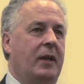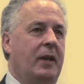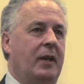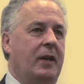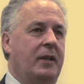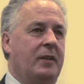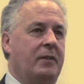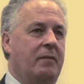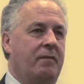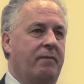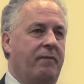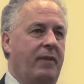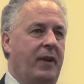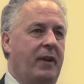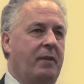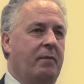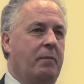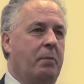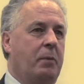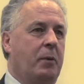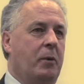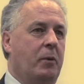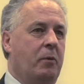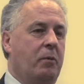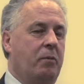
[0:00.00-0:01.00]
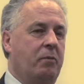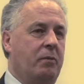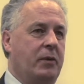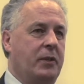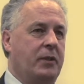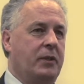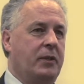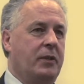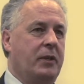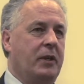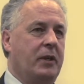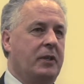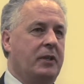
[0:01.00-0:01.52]
is favourable
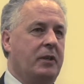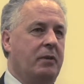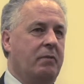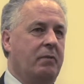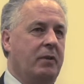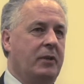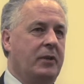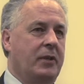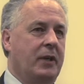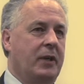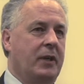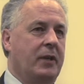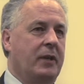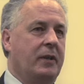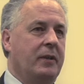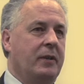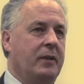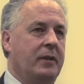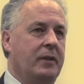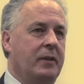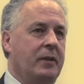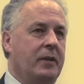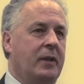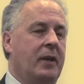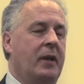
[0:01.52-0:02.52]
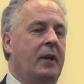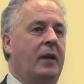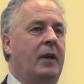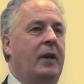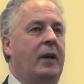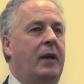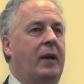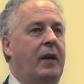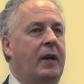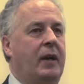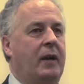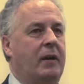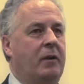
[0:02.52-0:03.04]
risk-adjusted returns,
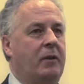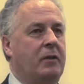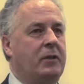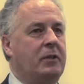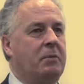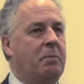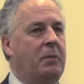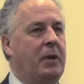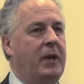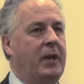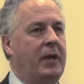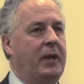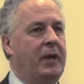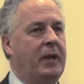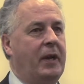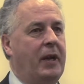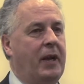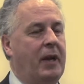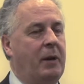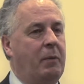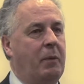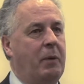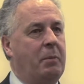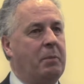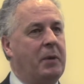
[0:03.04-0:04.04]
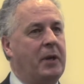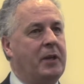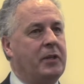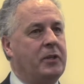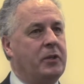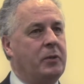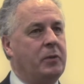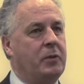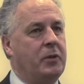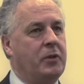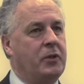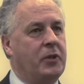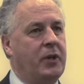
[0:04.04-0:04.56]
and I'll explain how we managed
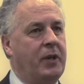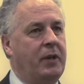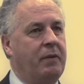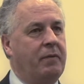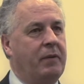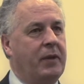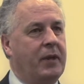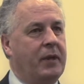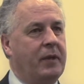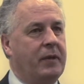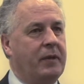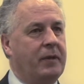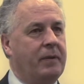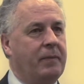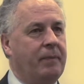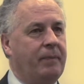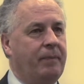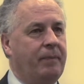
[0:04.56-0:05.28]
to achieve that.